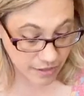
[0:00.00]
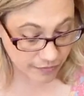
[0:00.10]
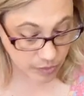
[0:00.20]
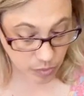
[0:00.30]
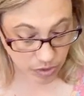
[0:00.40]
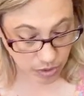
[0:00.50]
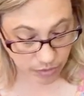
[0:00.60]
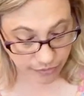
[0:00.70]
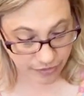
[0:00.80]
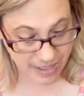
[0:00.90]
floral
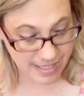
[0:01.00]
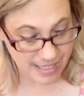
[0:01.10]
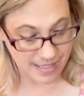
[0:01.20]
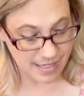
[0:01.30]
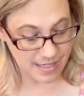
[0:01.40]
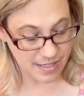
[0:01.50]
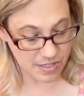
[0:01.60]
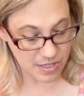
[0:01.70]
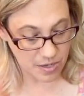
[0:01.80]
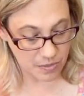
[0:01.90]
for the season.
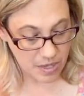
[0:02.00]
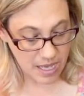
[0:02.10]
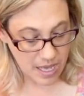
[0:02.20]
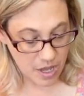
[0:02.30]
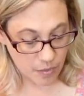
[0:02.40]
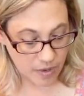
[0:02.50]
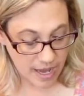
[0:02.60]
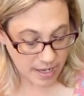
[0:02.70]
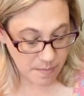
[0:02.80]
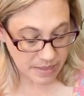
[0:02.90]
So we're
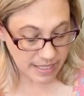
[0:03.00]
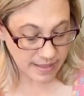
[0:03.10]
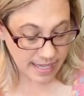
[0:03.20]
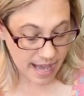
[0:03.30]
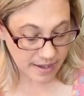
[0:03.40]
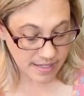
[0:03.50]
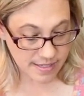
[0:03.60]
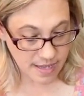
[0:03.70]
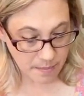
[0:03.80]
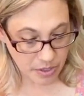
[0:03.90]
not completely out of
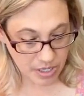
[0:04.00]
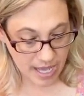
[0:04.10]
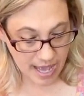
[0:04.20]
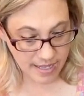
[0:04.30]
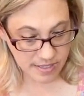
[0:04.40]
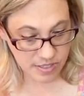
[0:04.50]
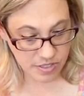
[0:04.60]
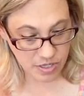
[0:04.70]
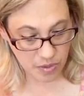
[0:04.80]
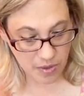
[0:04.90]
summer yet.
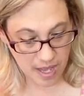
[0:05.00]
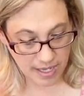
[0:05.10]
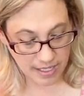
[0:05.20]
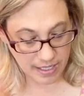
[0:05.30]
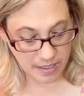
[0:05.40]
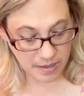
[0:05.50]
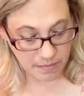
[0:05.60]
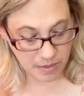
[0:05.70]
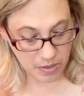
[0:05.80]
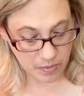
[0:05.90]
So I
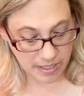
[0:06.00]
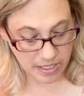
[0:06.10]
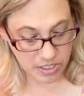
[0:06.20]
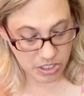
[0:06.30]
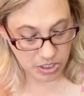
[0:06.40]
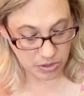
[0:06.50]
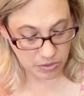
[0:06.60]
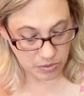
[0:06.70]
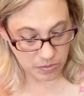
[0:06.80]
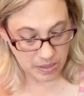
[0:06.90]
am going
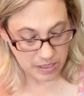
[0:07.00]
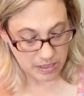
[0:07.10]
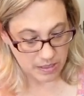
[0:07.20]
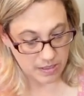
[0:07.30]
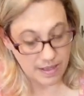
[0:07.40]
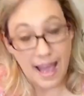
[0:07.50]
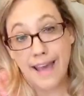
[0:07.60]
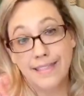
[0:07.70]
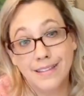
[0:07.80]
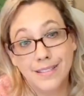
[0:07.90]
to
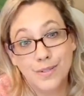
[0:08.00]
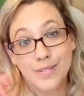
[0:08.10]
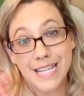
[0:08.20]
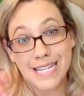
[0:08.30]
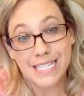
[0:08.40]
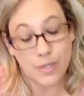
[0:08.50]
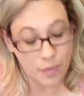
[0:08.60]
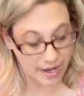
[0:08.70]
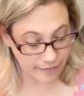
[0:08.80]
add the little dainty white